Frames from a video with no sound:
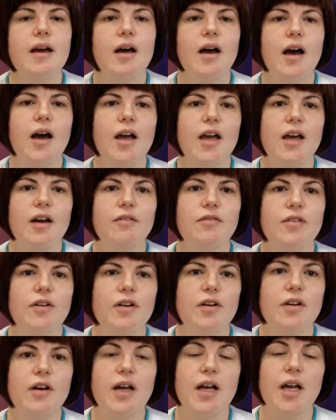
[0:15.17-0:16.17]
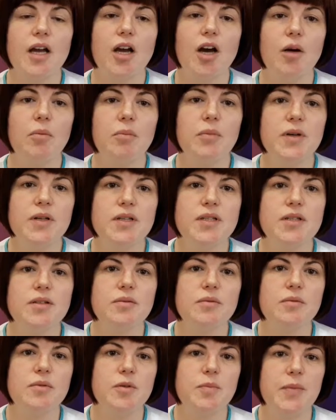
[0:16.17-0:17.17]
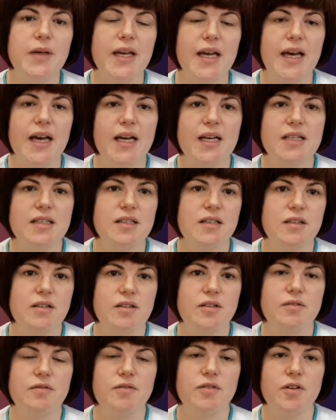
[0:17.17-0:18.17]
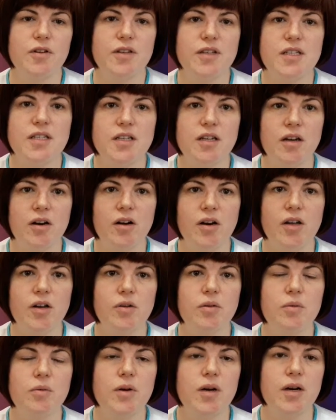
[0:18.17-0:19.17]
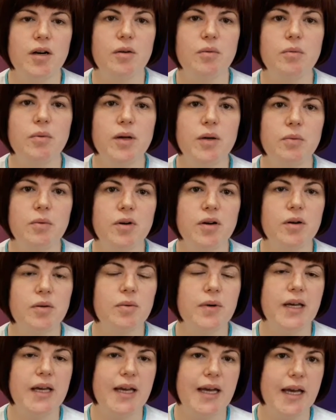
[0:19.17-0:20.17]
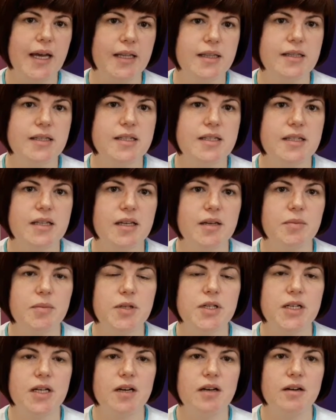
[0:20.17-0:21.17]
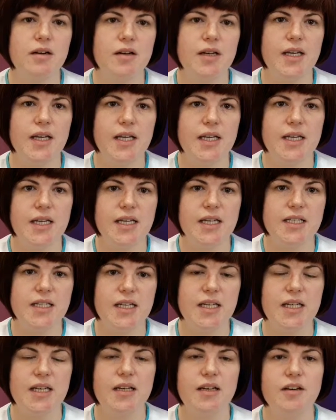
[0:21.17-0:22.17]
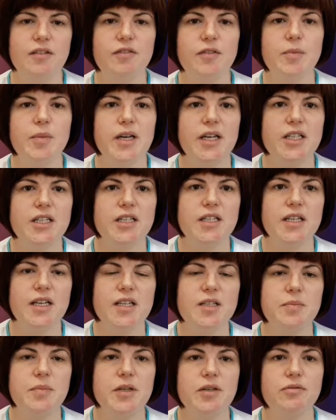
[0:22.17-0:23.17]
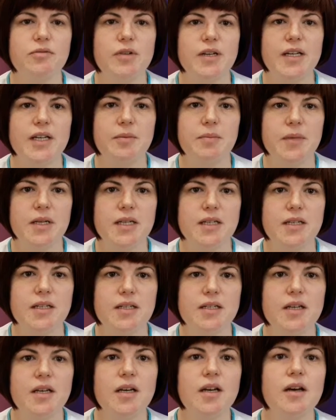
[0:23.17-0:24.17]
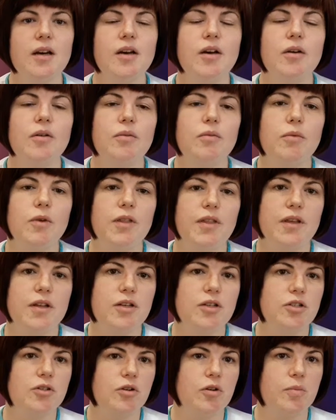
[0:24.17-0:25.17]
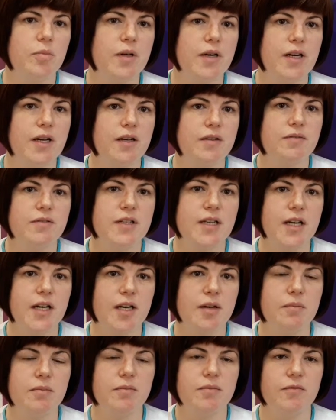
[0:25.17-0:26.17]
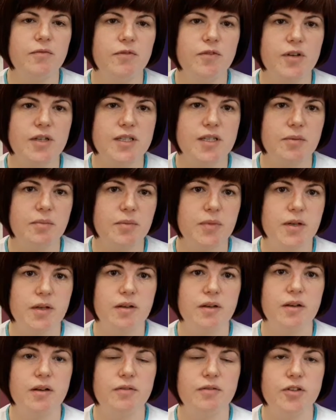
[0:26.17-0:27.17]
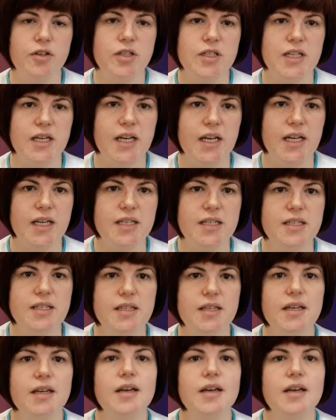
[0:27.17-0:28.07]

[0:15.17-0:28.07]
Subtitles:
However, Encompass would be excellent for the scenario where we work weekends, particularly in ED, if a patient has been readmitted within a short period of time, for example, a few days.